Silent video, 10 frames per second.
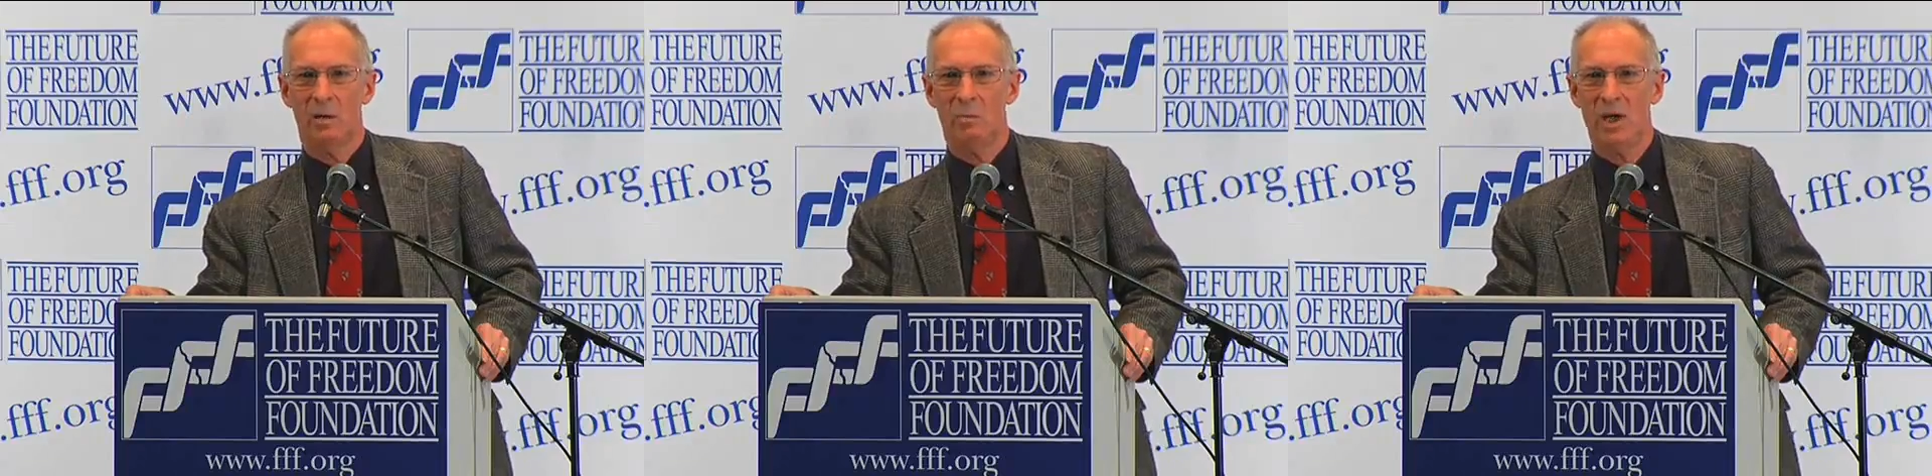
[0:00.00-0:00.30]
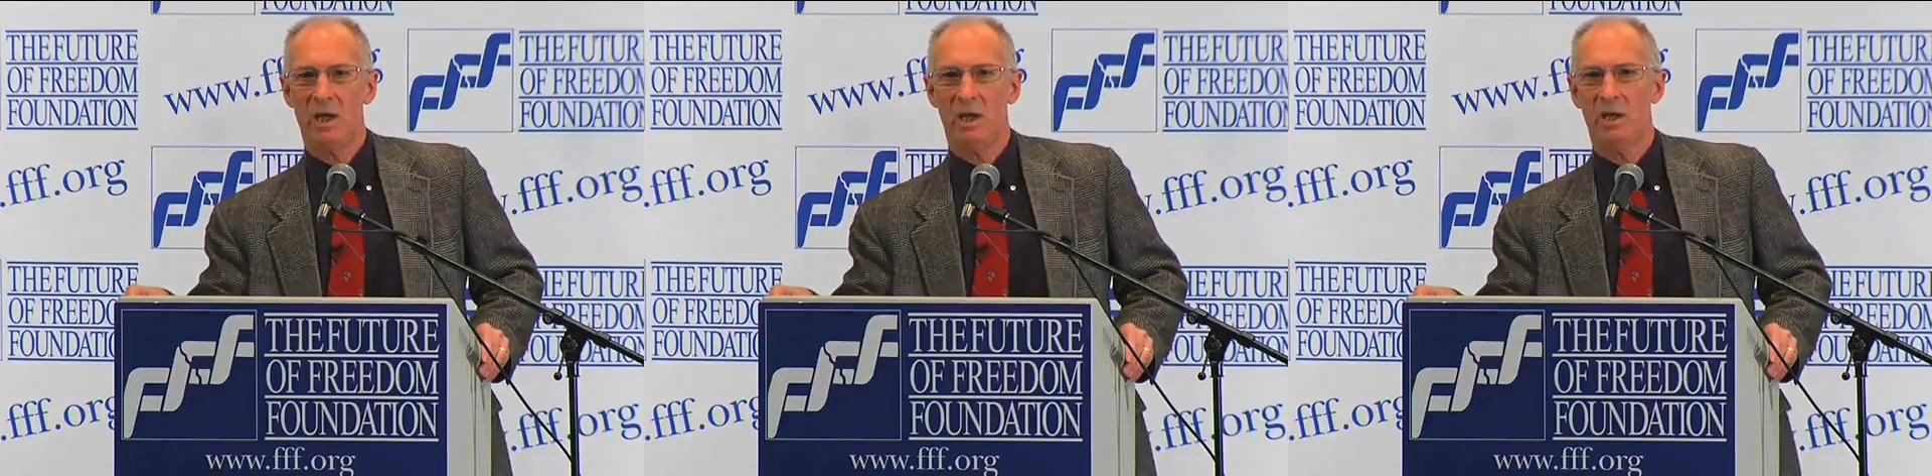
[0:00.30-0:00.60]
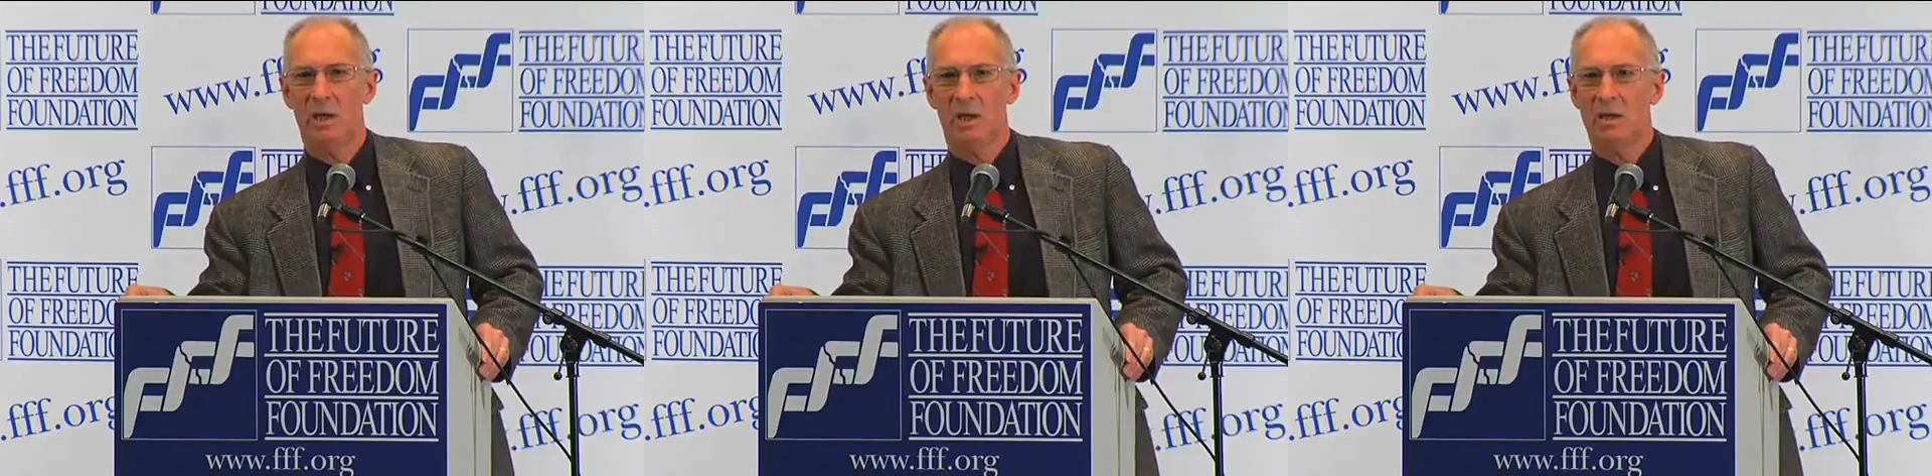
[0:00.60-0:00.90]
and
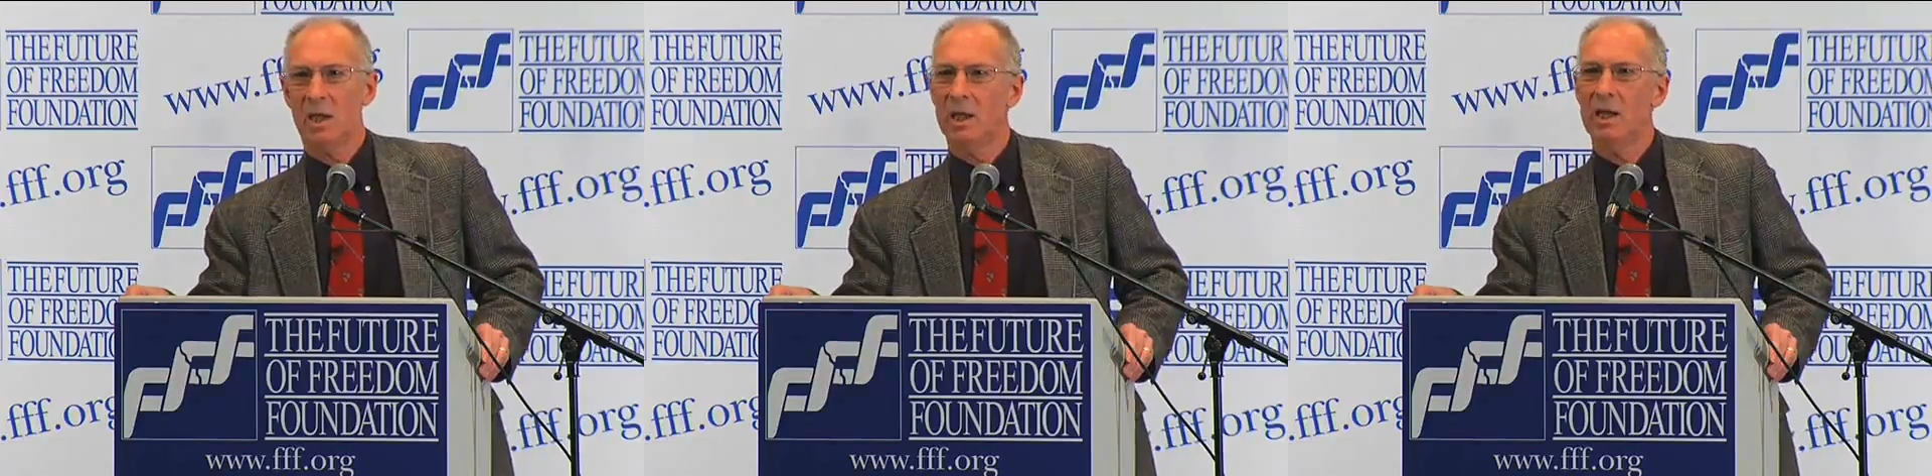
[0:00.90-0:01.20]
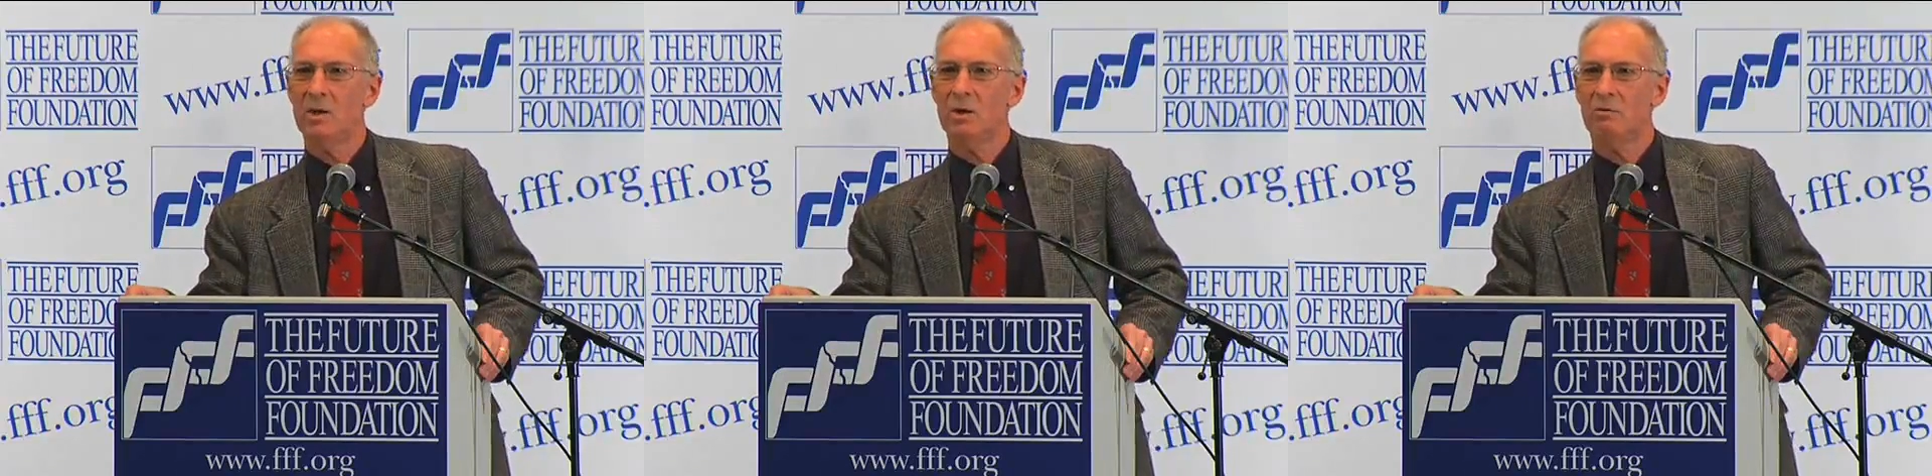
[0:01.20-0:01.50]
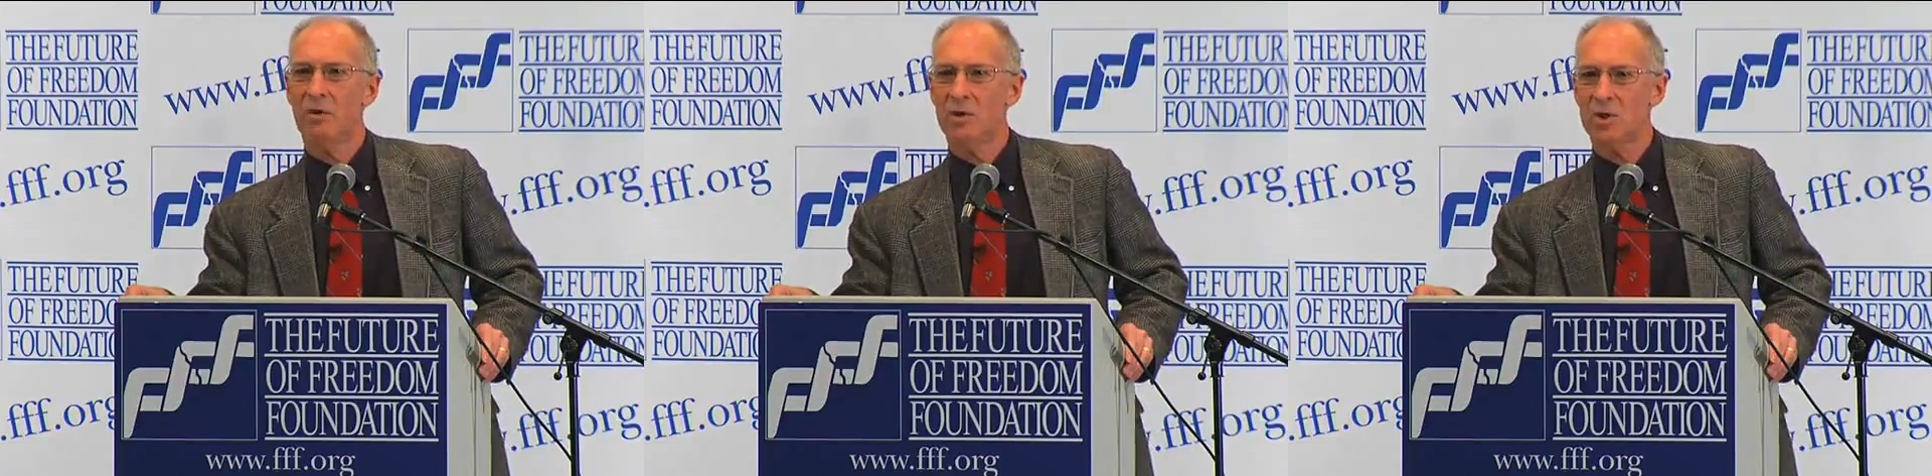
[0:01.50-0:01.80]
be the
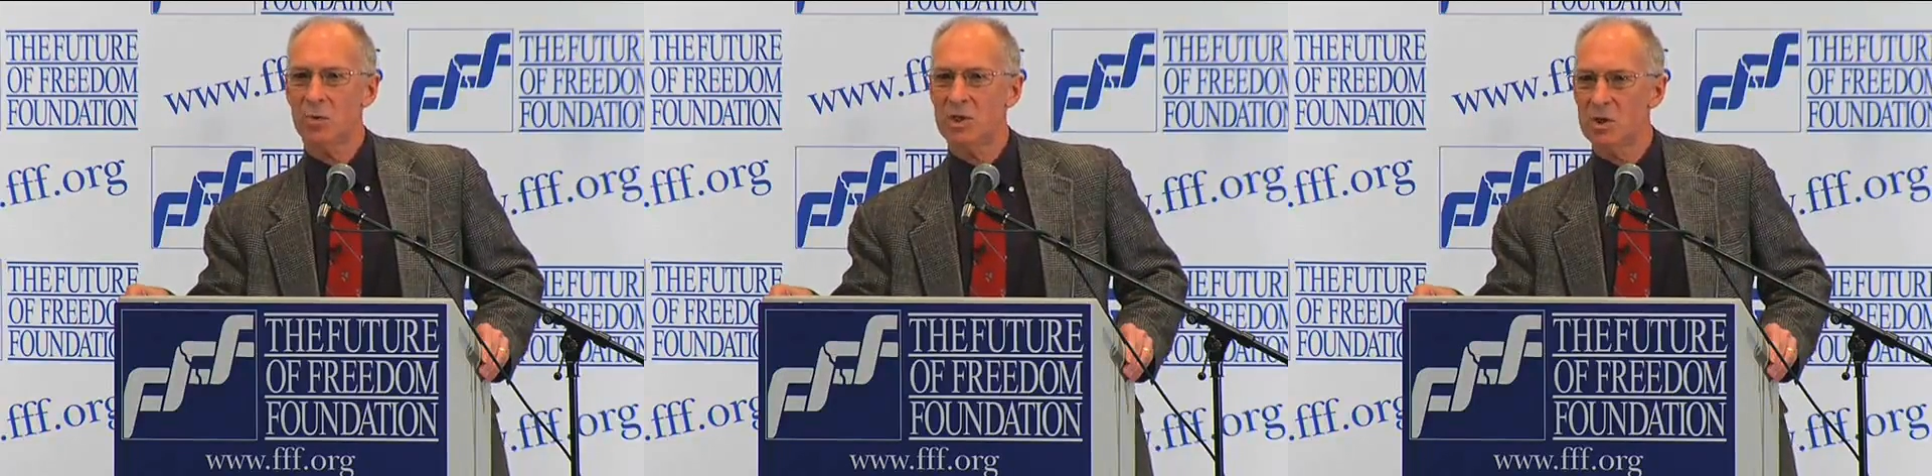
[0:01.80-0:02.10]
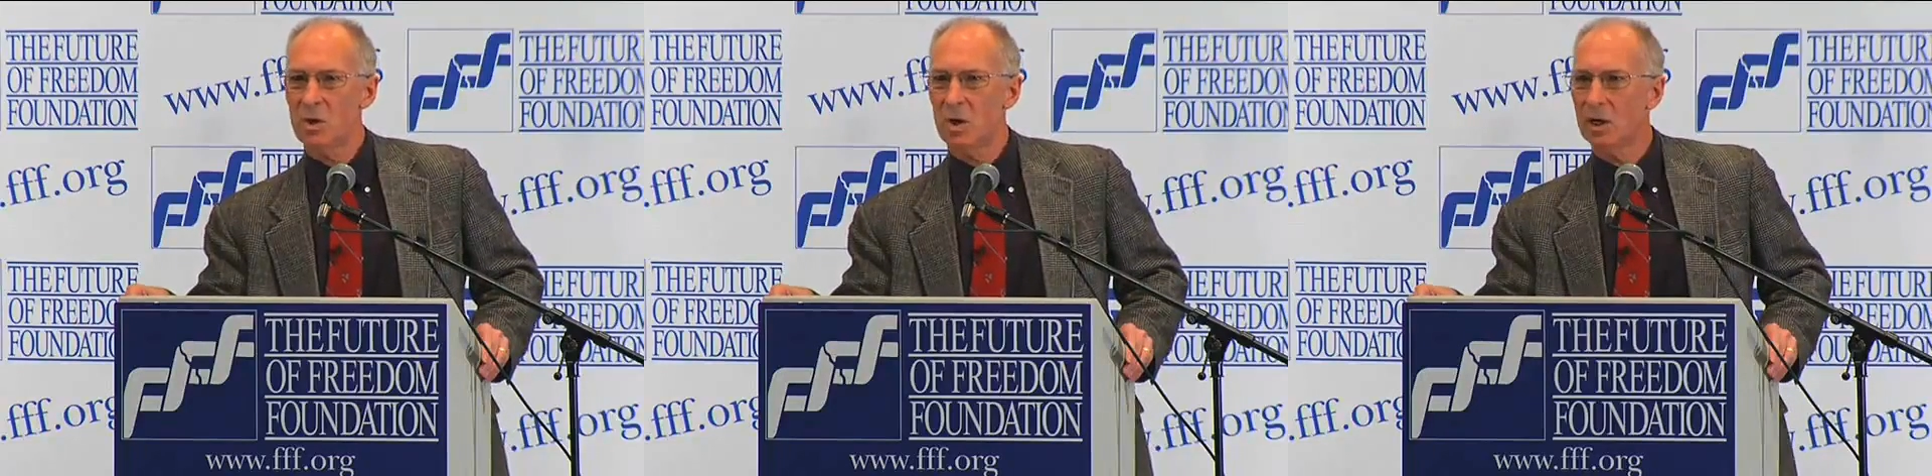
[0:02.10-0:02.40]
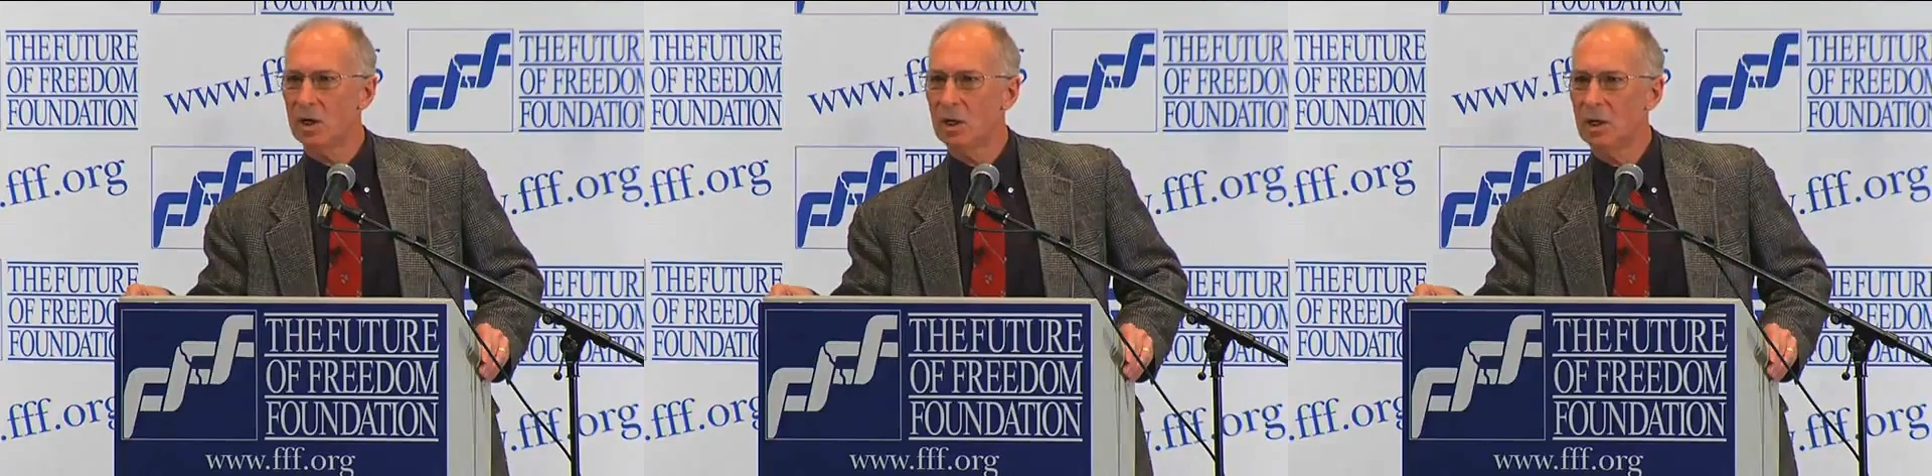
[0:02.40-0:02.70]
lender of first
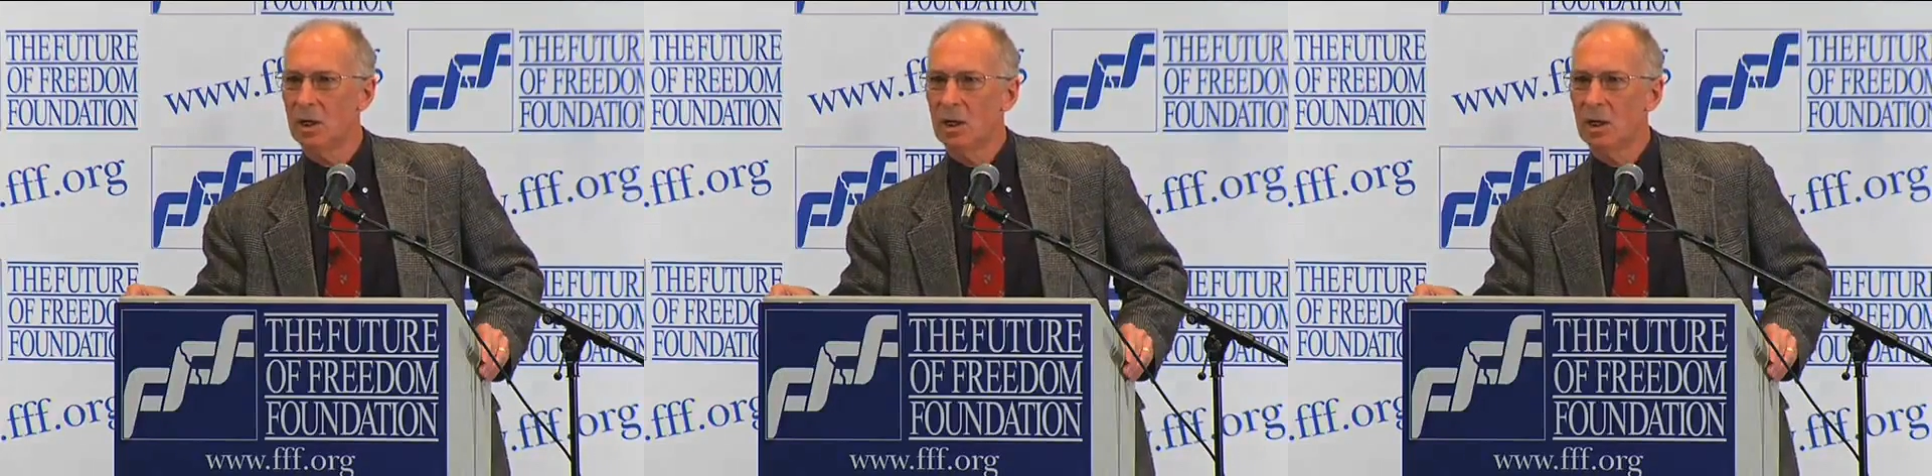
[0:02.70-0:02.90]
resort.